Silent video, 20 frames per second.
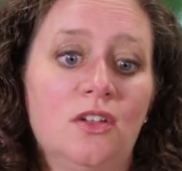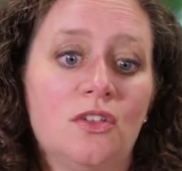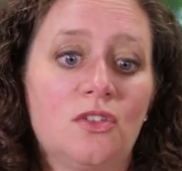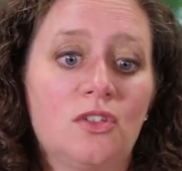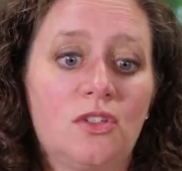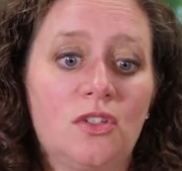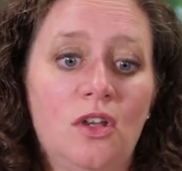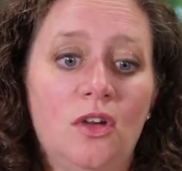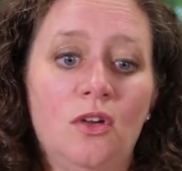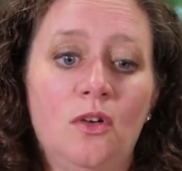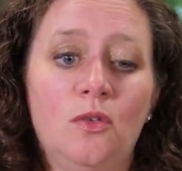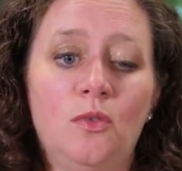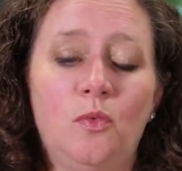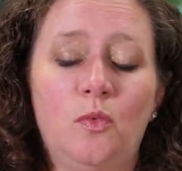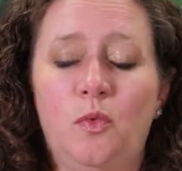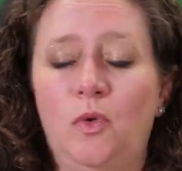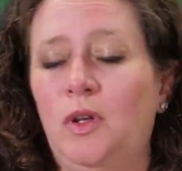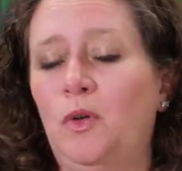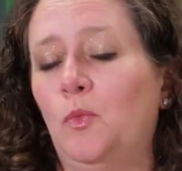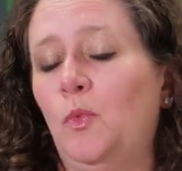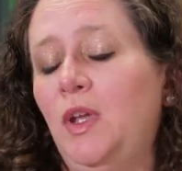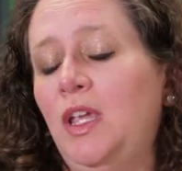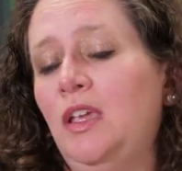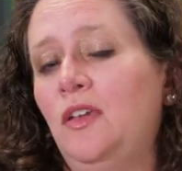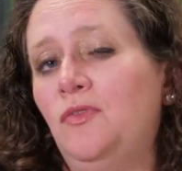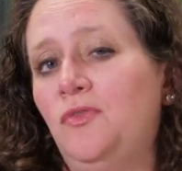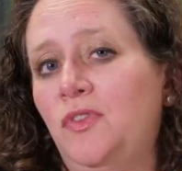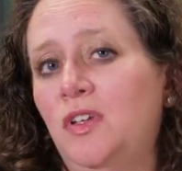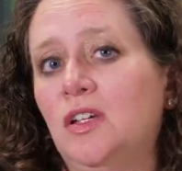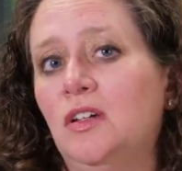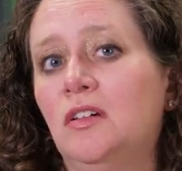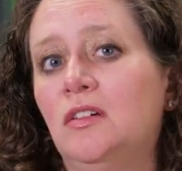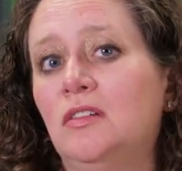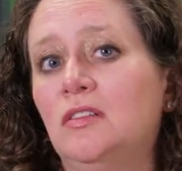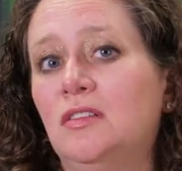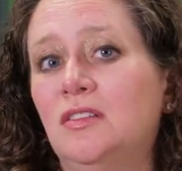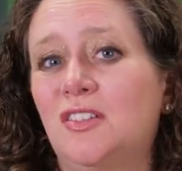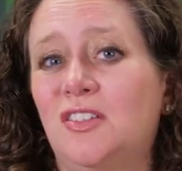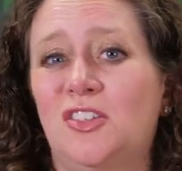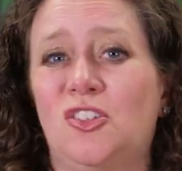So when we
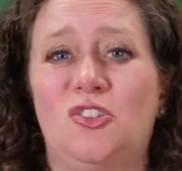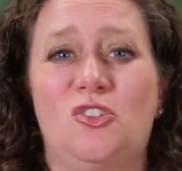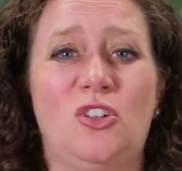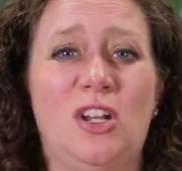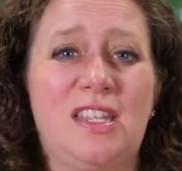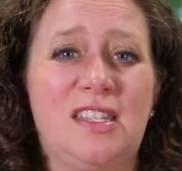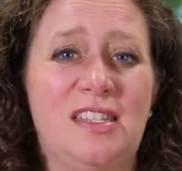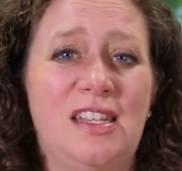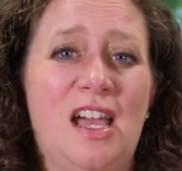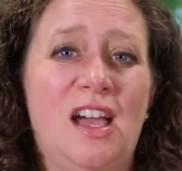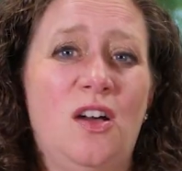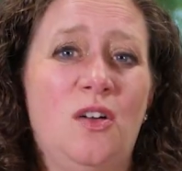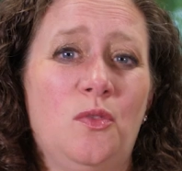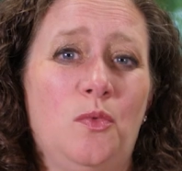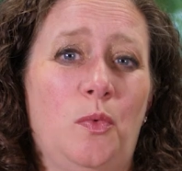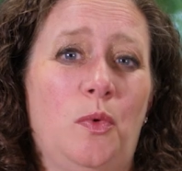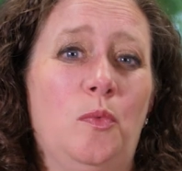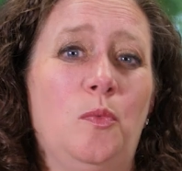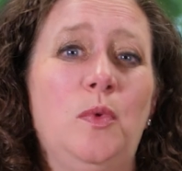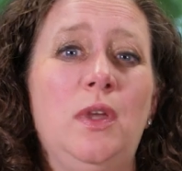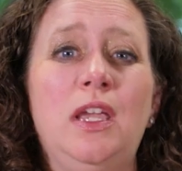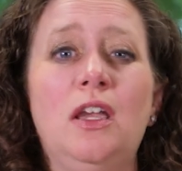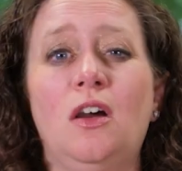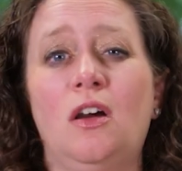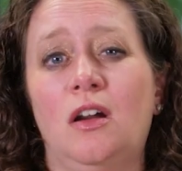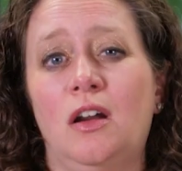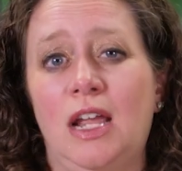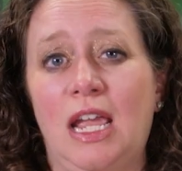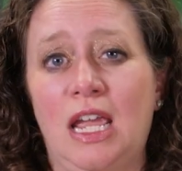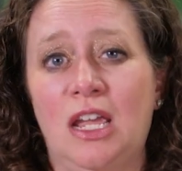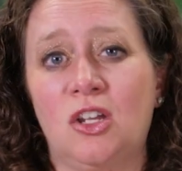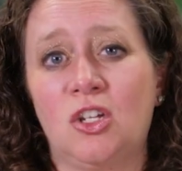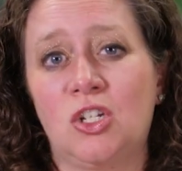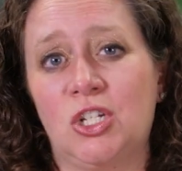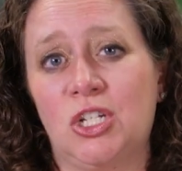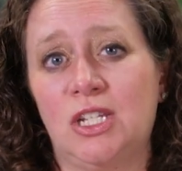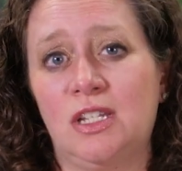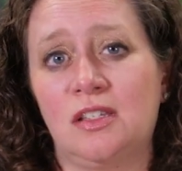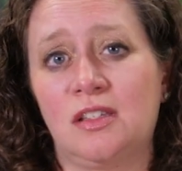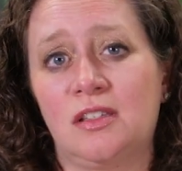feel stressed out, when we are
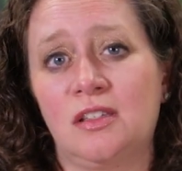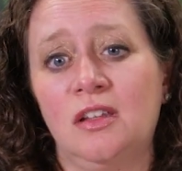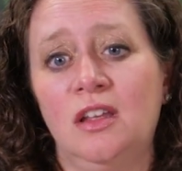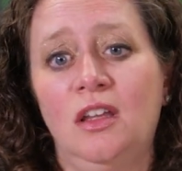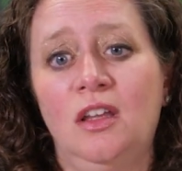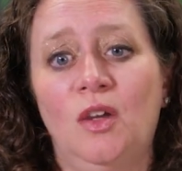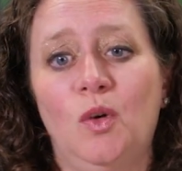anxious,